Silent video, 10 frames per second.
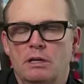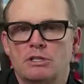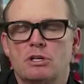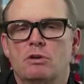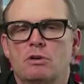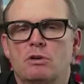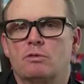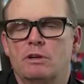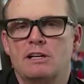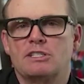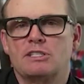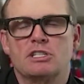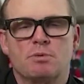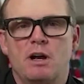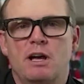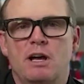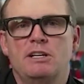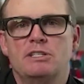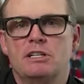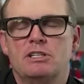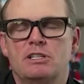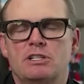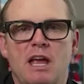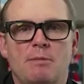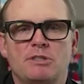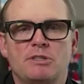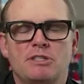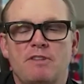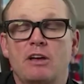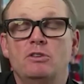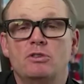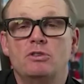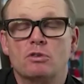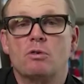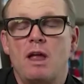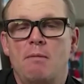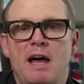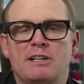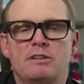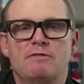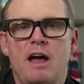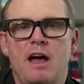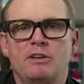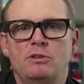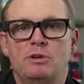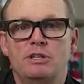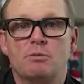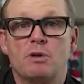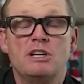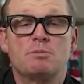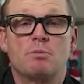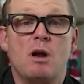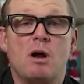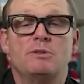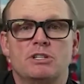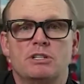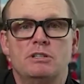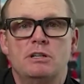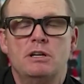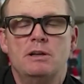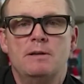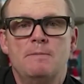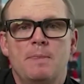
And so, three lessons price is an issue in the absence of value. So, create massive value in your price proposition.